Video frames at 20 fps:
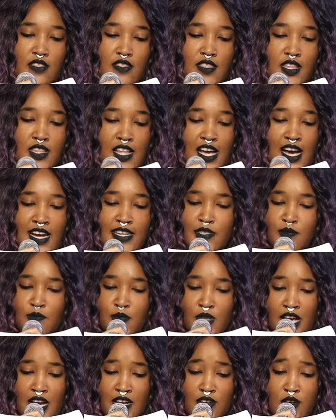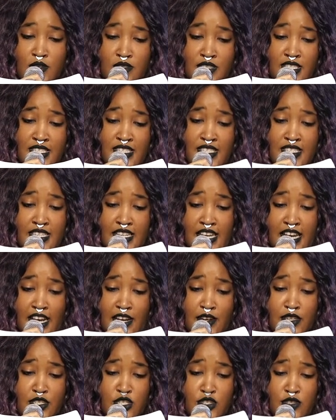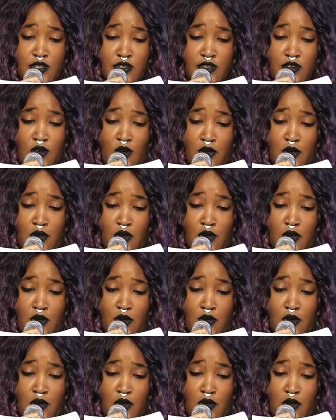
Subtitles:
The last Black autistic character